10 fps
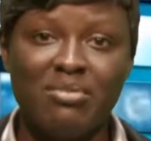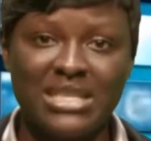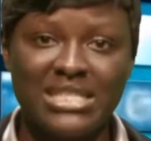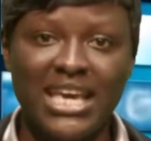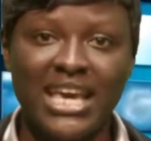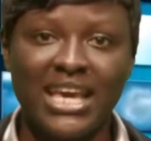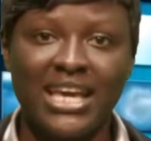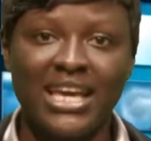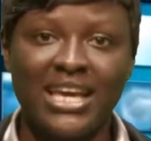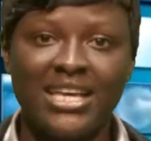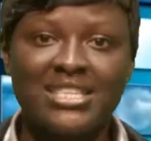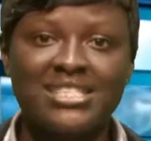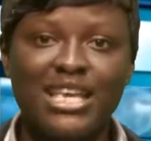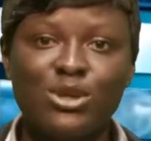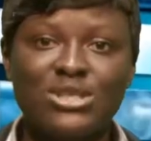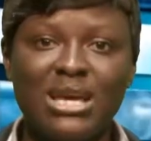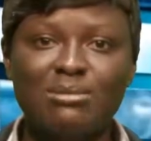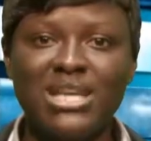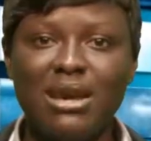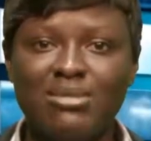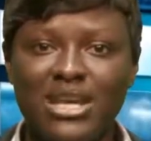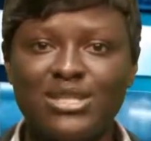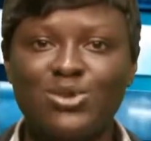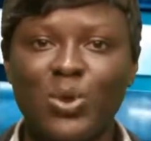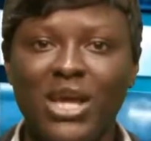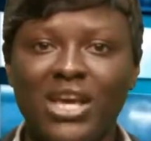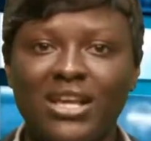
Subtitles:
Bazeng. See you same time next week.